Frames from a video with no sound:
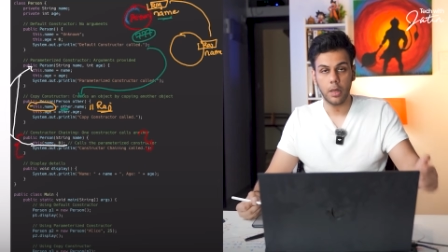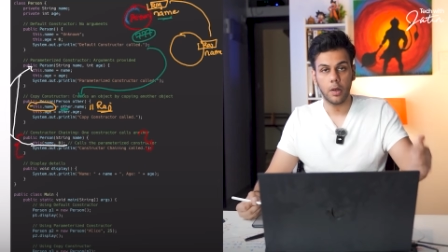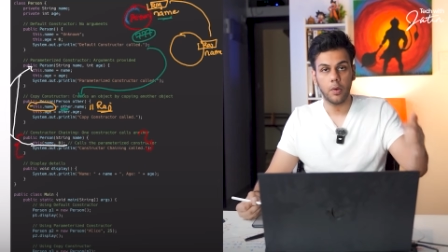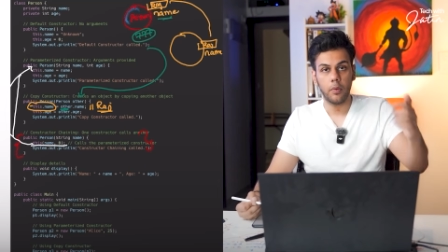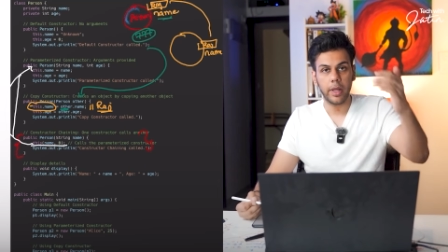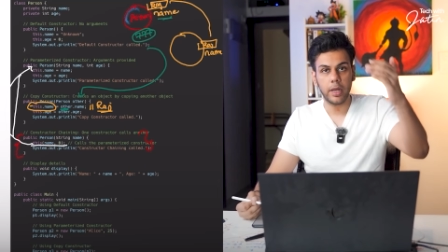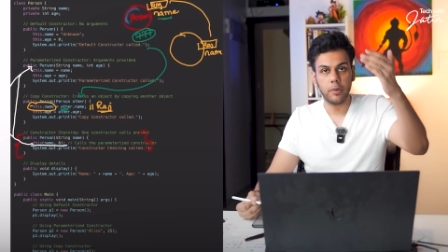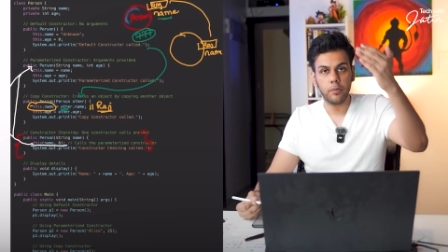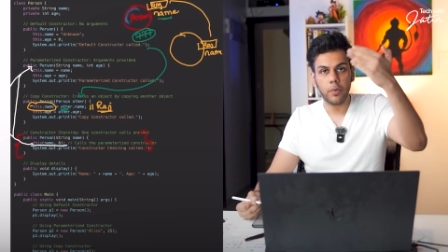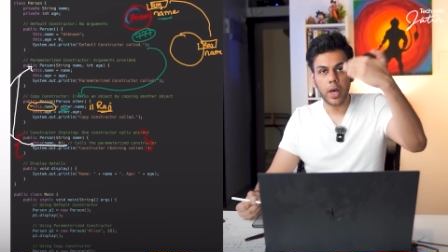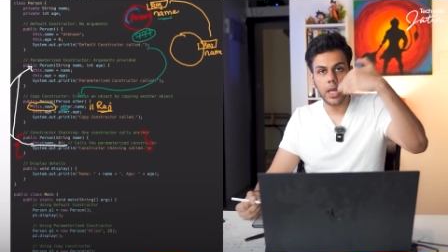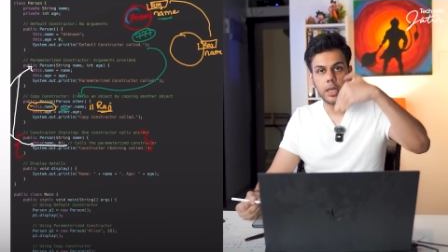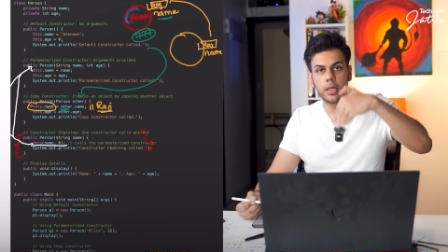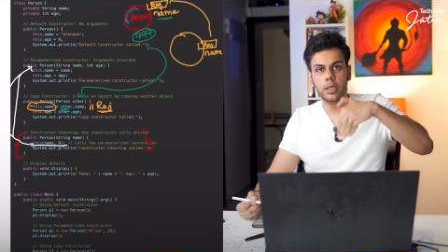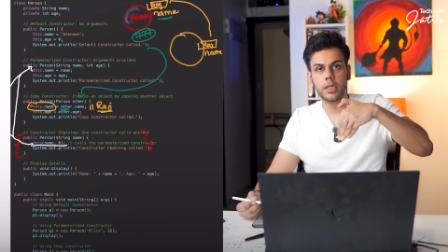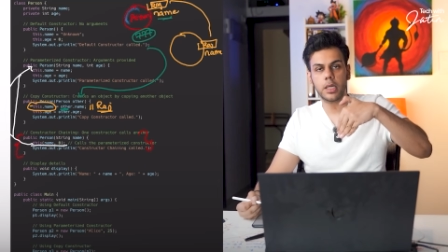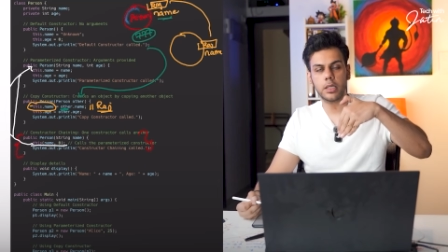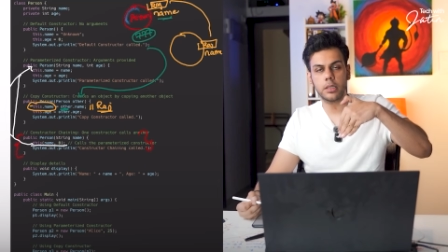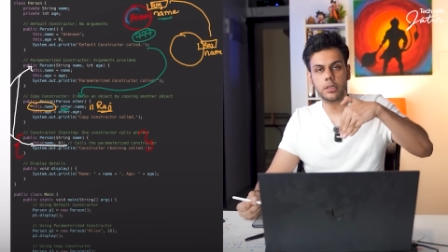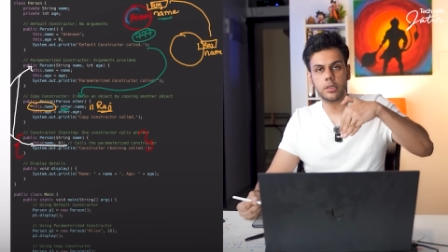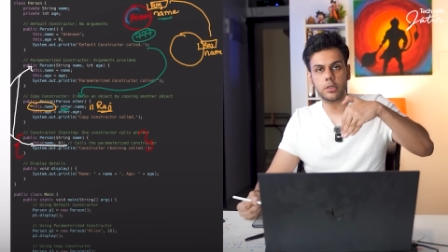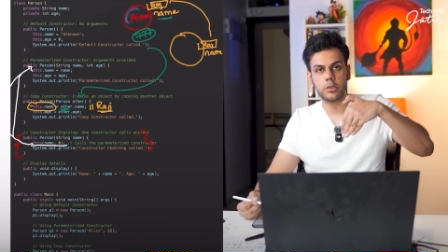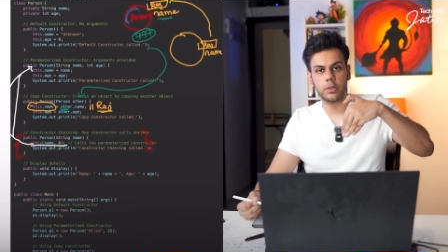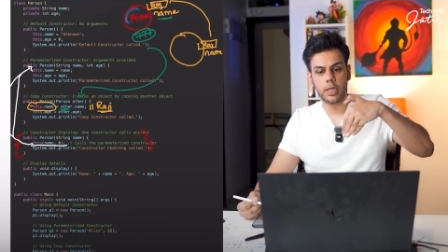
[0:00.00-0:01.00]
When one
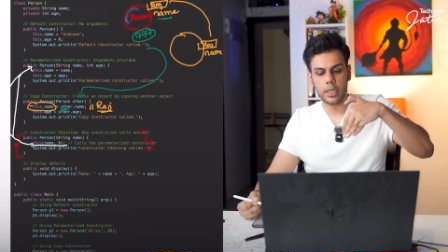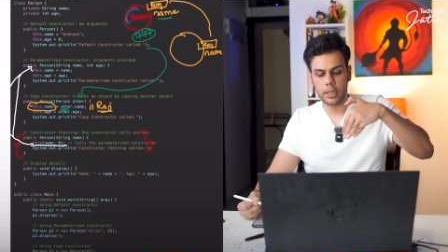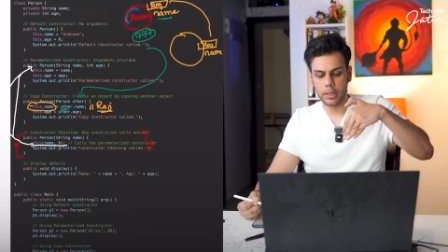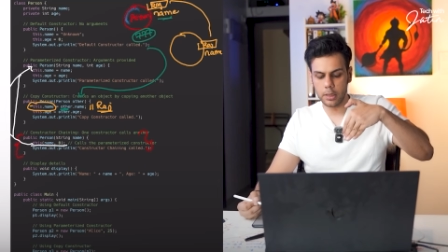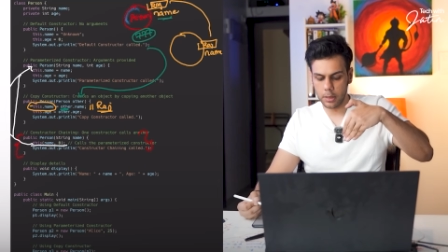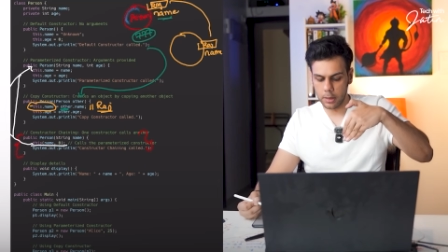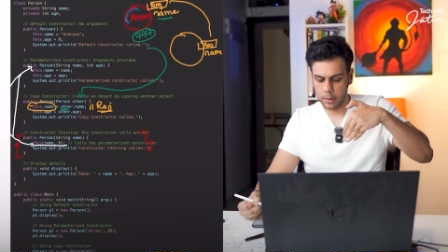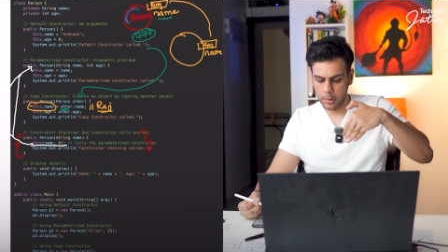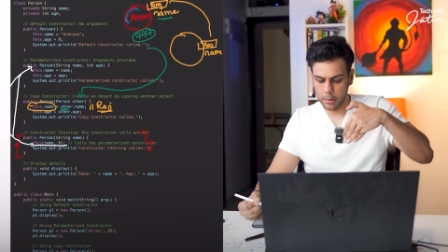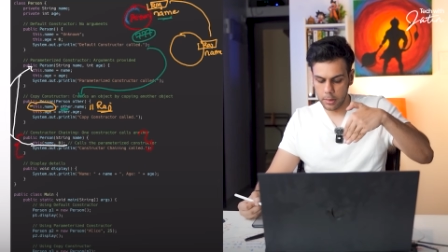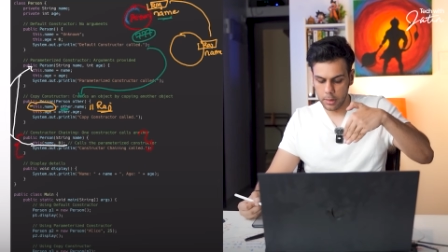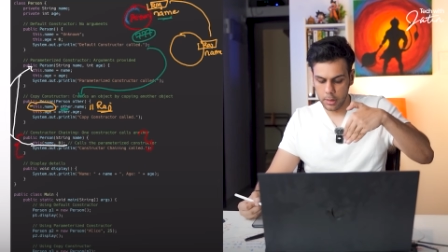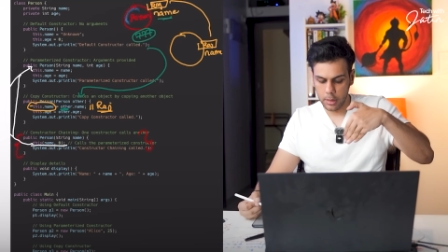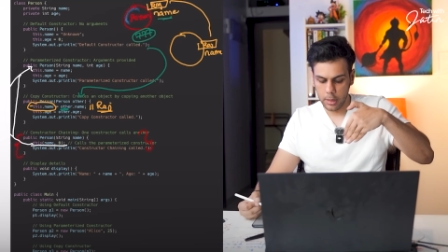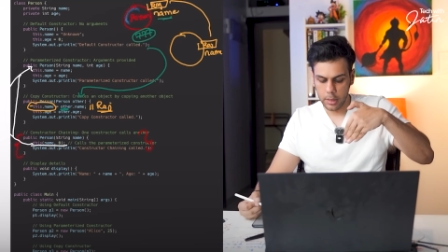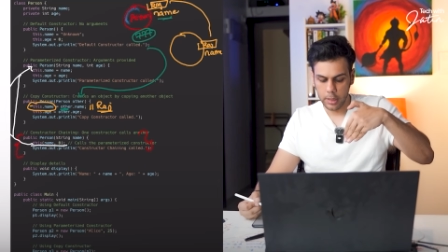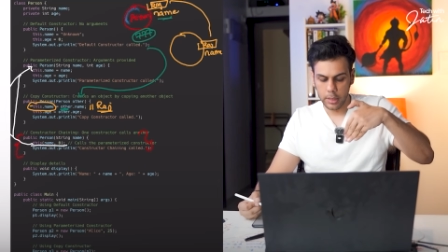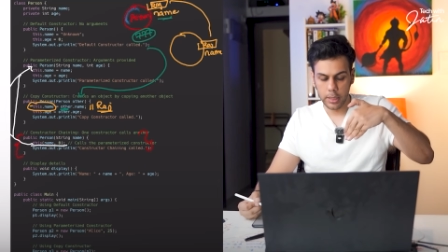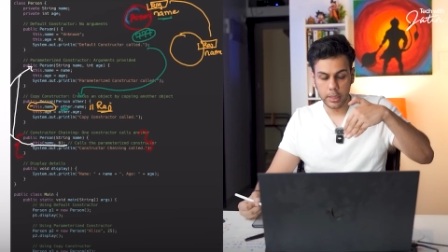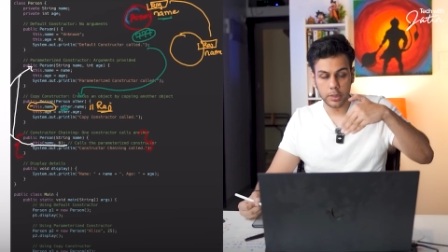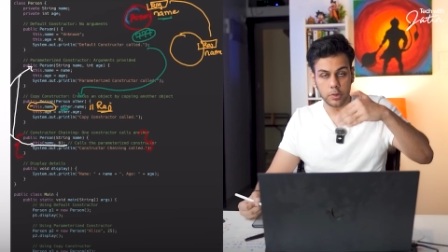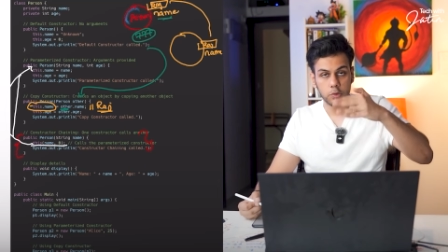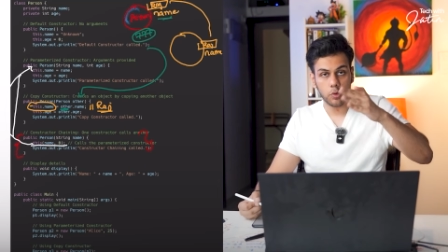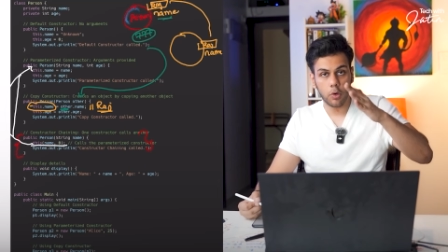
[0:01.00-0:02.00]
constructor
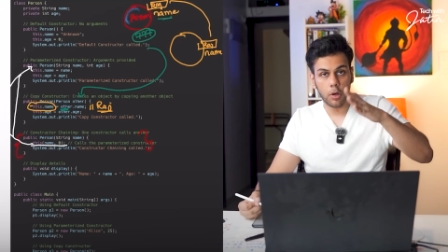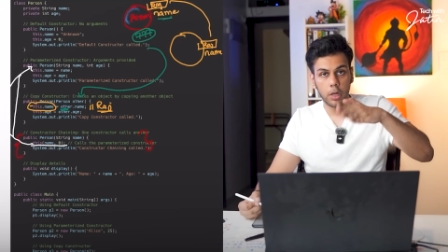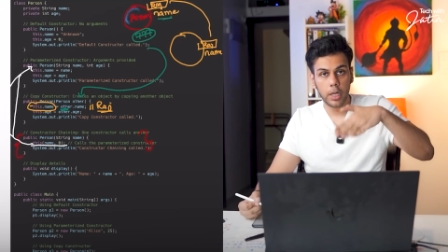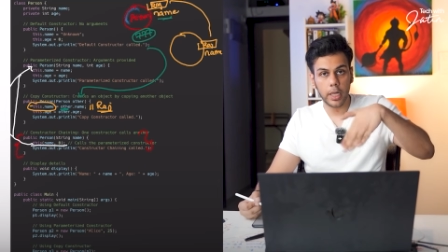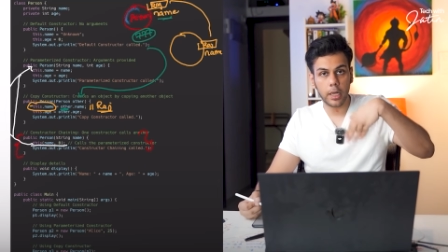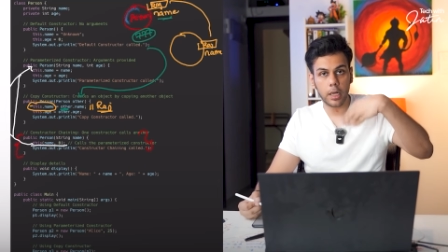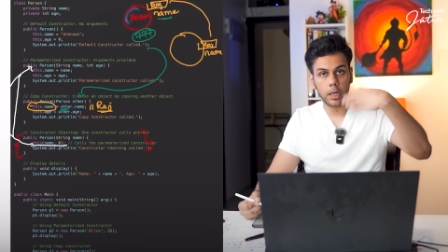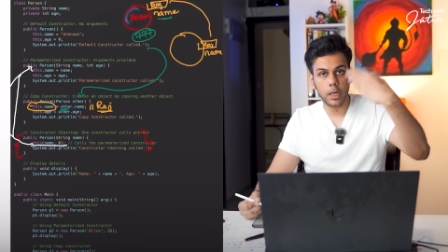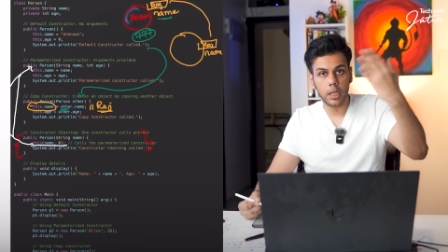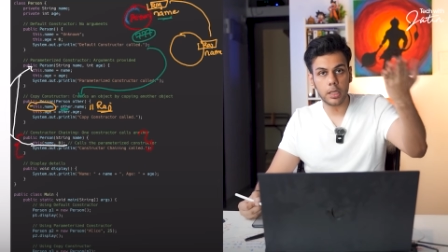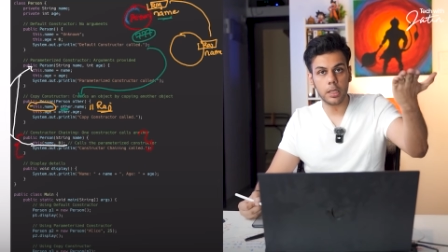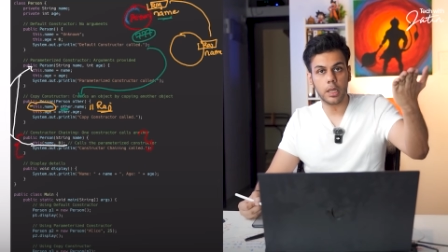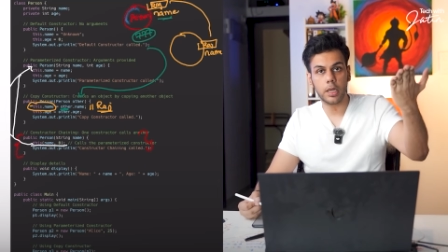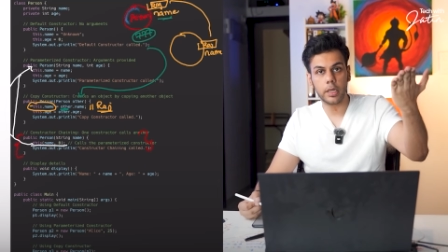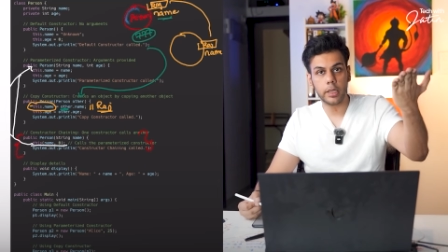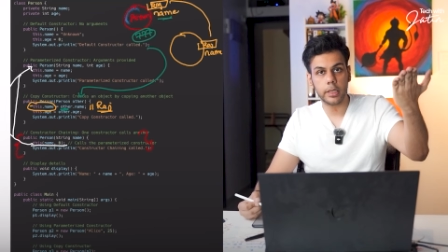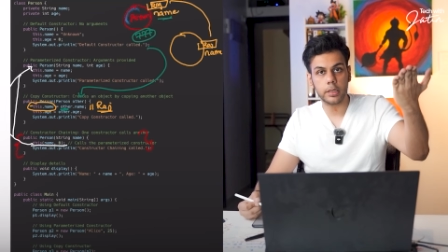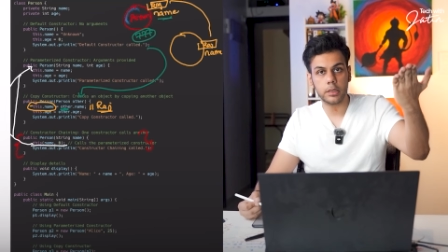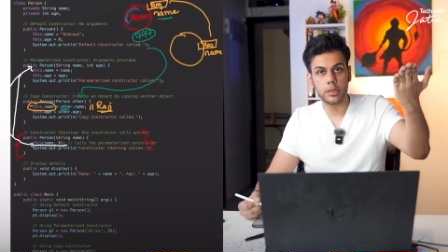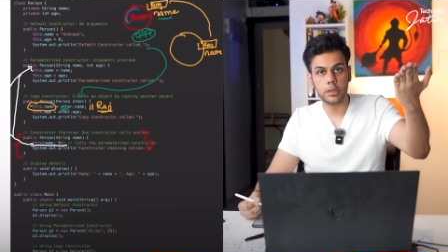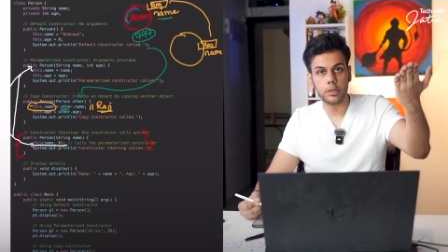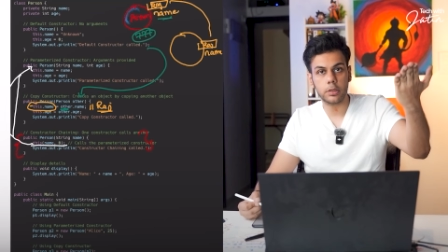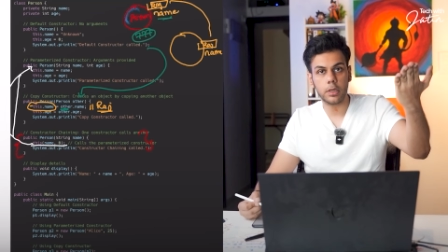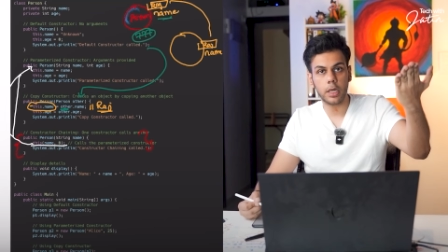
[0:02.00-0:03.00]
is calling another
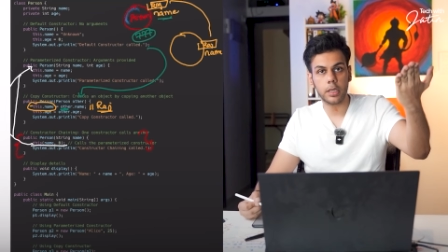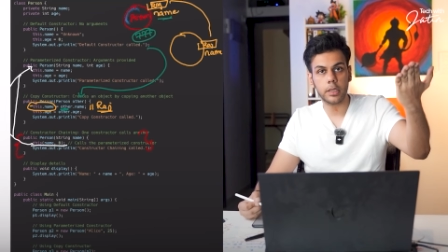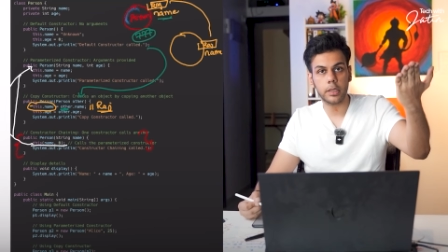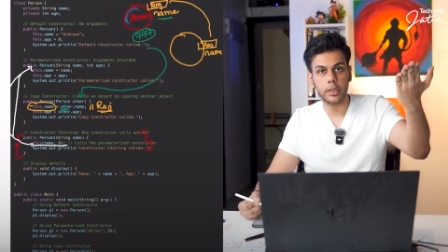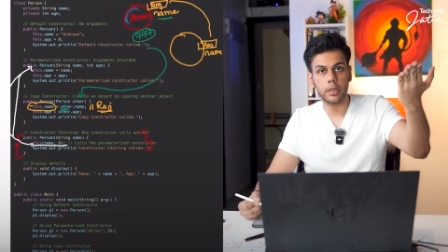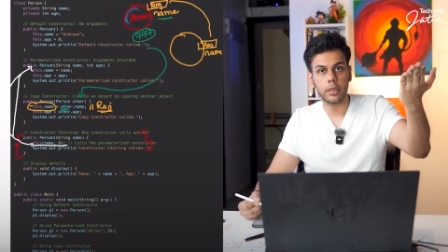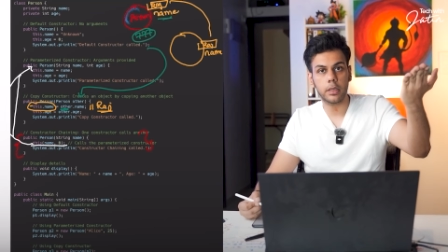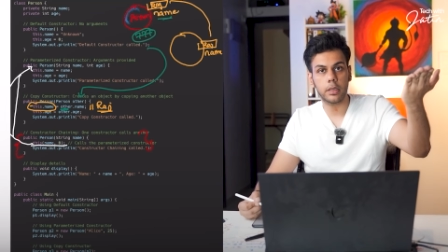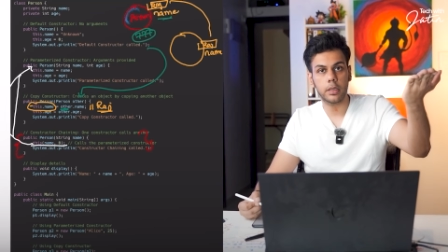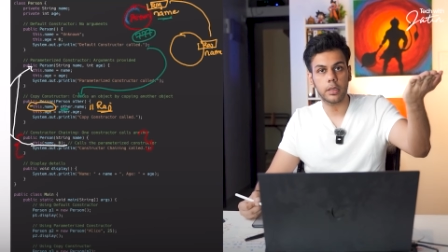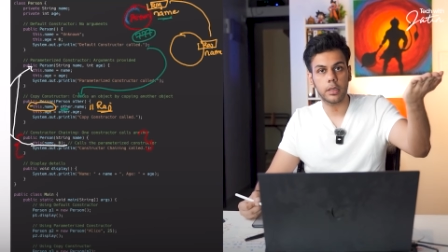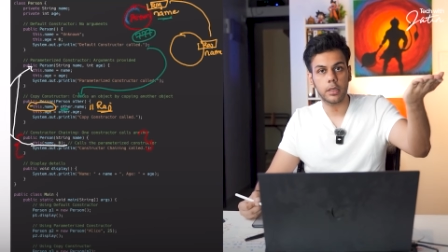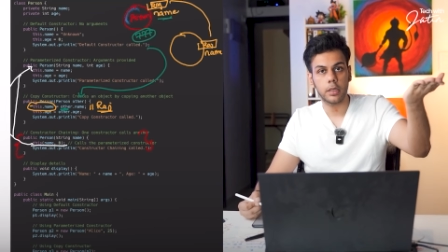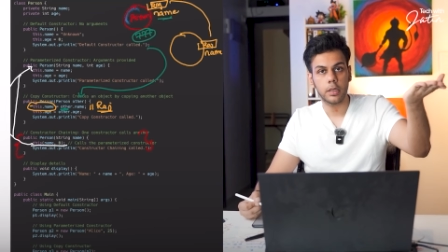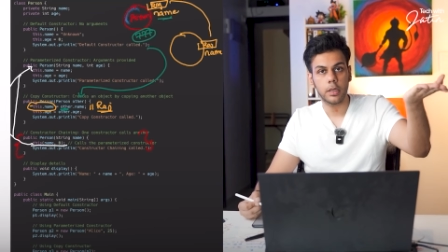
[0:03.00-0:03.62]
constructor,